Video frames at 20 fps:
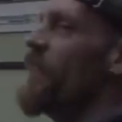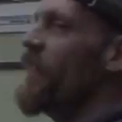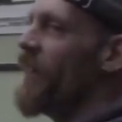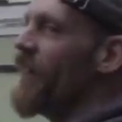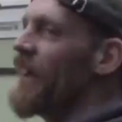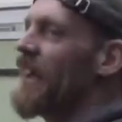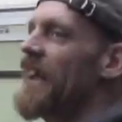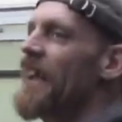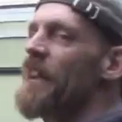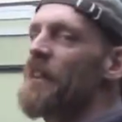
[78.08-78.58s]
We
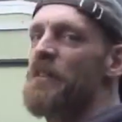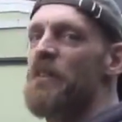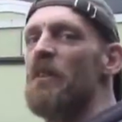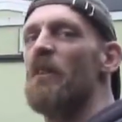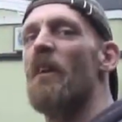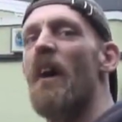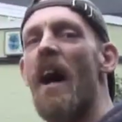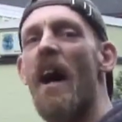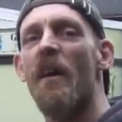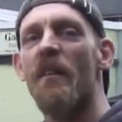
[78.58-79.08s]
only got
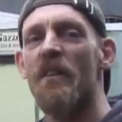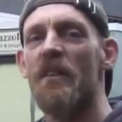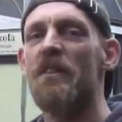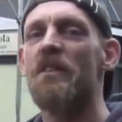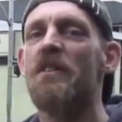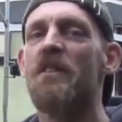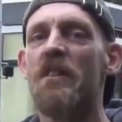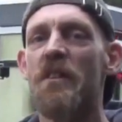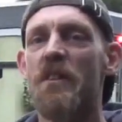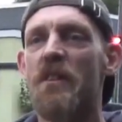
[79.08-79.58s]
two
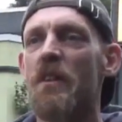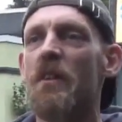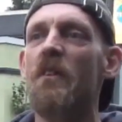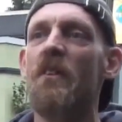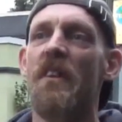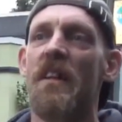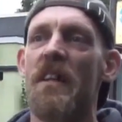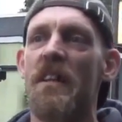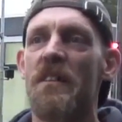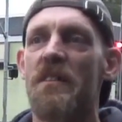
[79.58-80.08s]
hours to
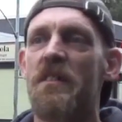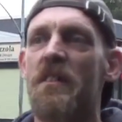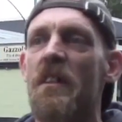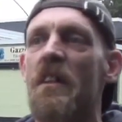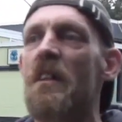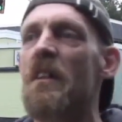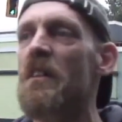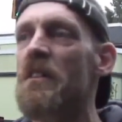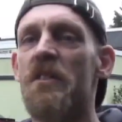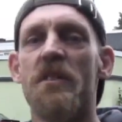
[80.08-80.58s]
do this
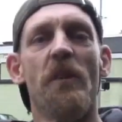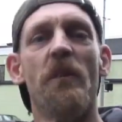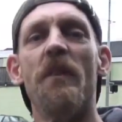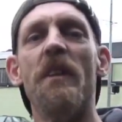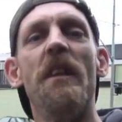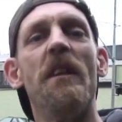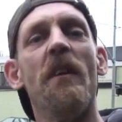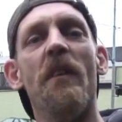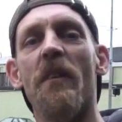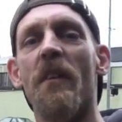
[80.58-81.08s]
so
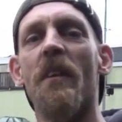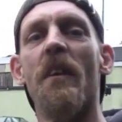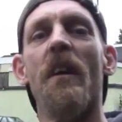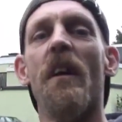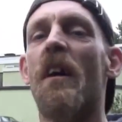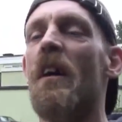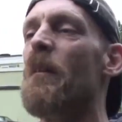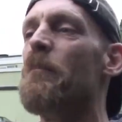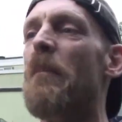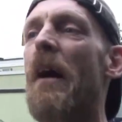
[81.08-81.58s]
we don't
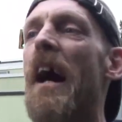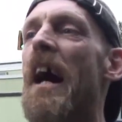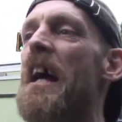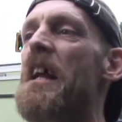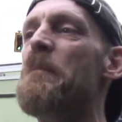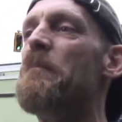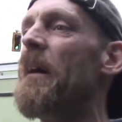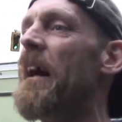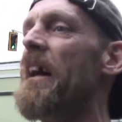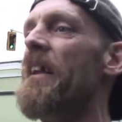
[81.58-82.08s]

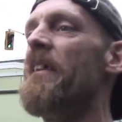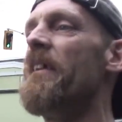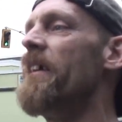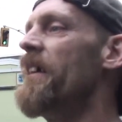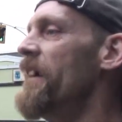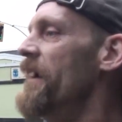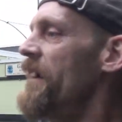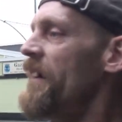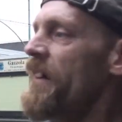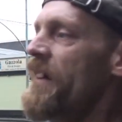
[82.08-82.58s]
abide by
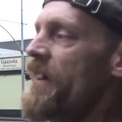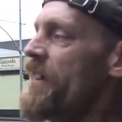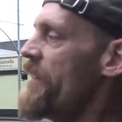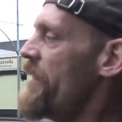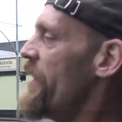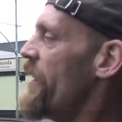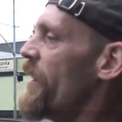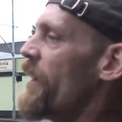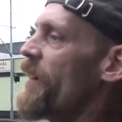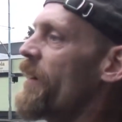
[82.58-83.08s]
the,
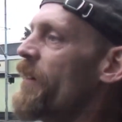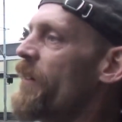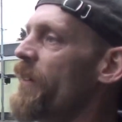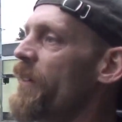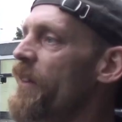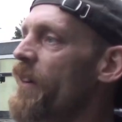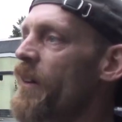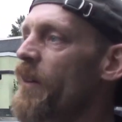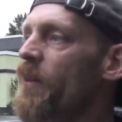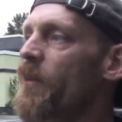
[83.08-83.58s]
the,
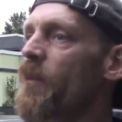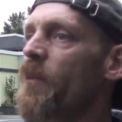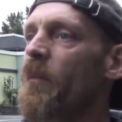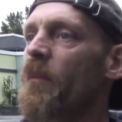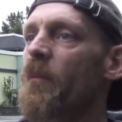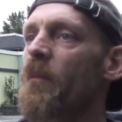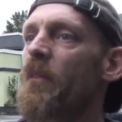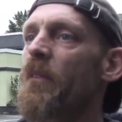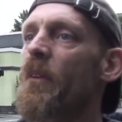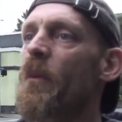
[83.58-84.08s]
the,
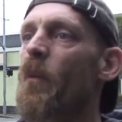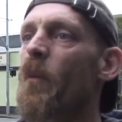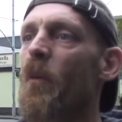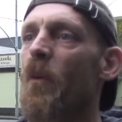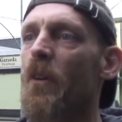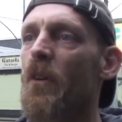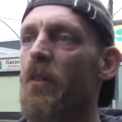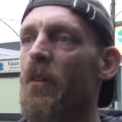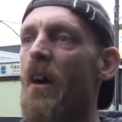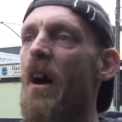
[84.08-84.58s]
the
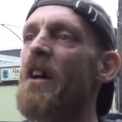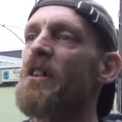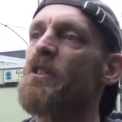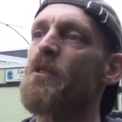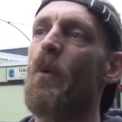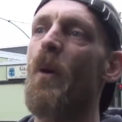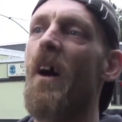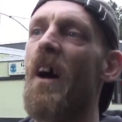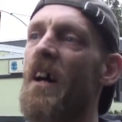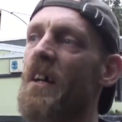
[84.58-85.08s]

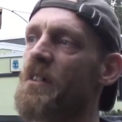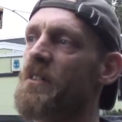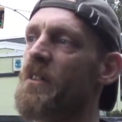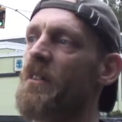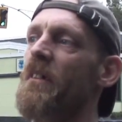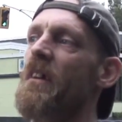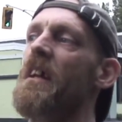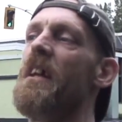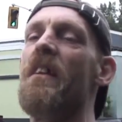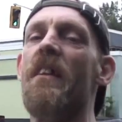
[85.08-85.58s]
crosswalks
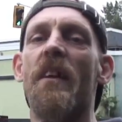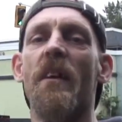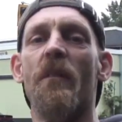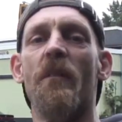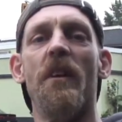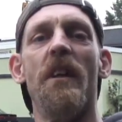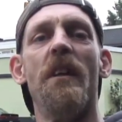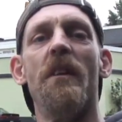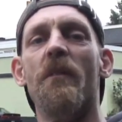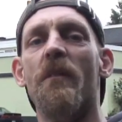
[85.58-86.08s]
or anything.
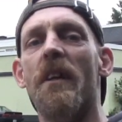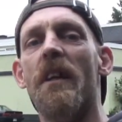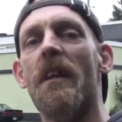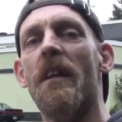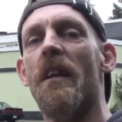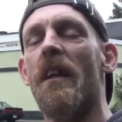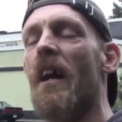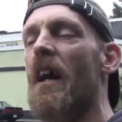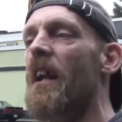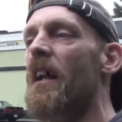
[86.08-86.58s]
We, we
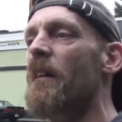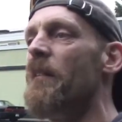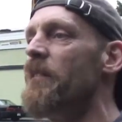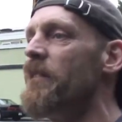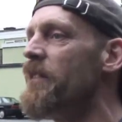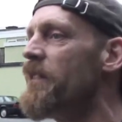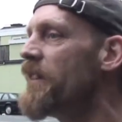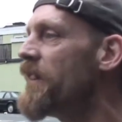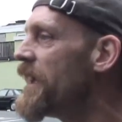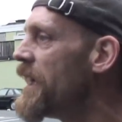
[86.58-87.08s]
got to
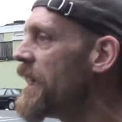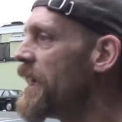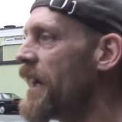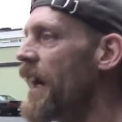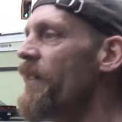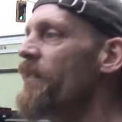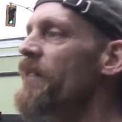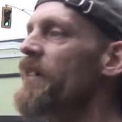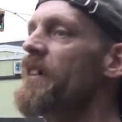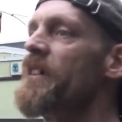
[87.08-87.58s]

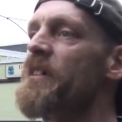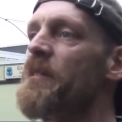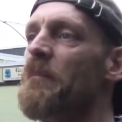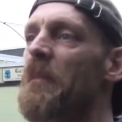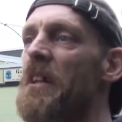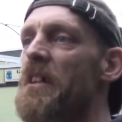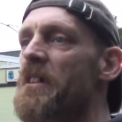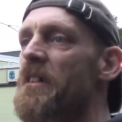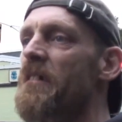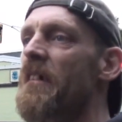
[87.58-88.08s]
cover as
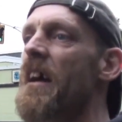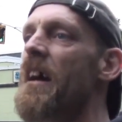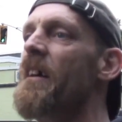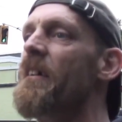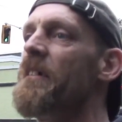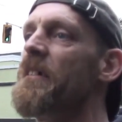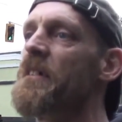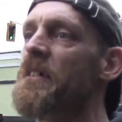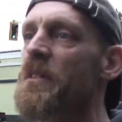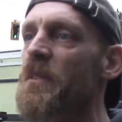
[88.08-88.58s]
much
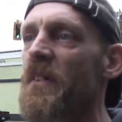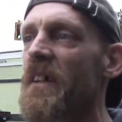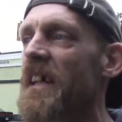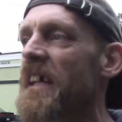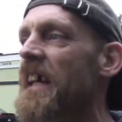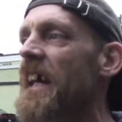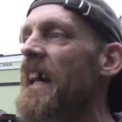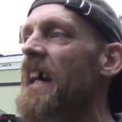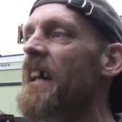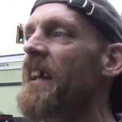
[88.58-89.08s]
ground as we
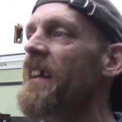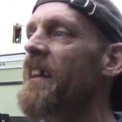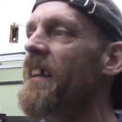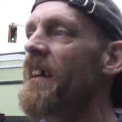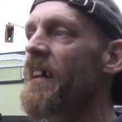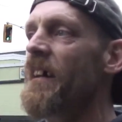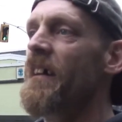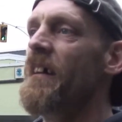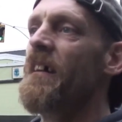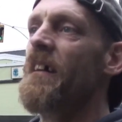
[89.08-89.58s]
can
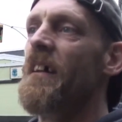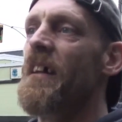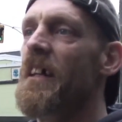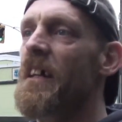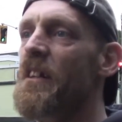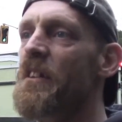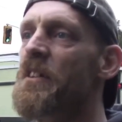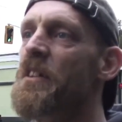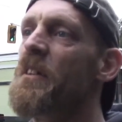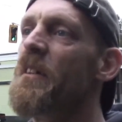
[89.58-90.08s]

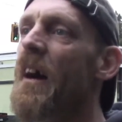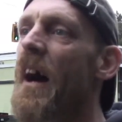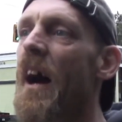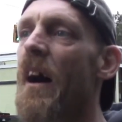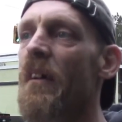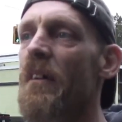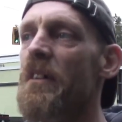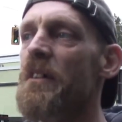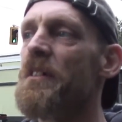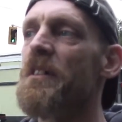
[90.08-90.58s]
in two
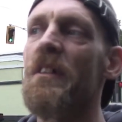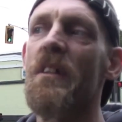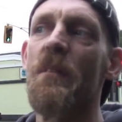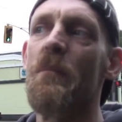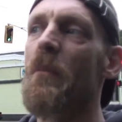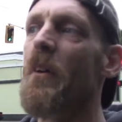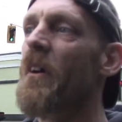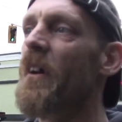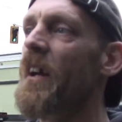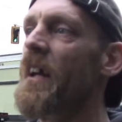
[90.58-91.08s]
hours in the
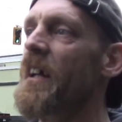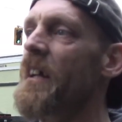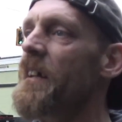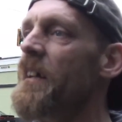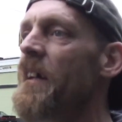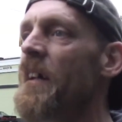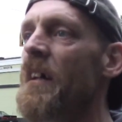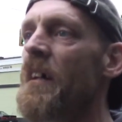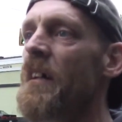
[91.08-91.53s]
morning.